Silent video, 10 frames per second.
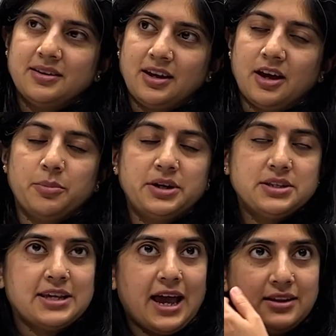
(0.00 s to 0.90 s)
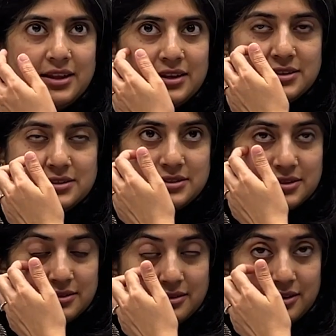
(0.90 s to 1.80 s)
Yeah, but it's sad that it's
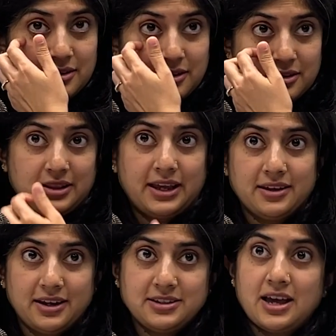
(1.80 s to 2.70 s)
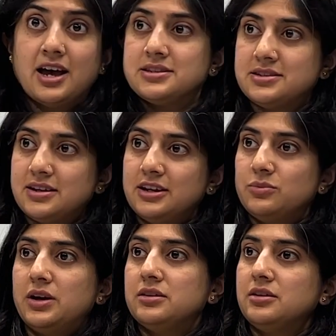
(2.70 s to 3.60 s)
us, right?
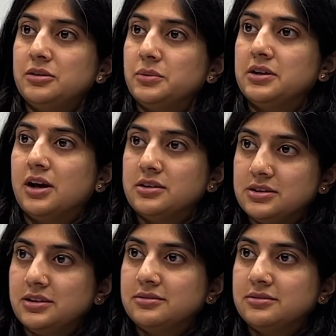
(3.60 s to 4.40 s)
We're a third world country.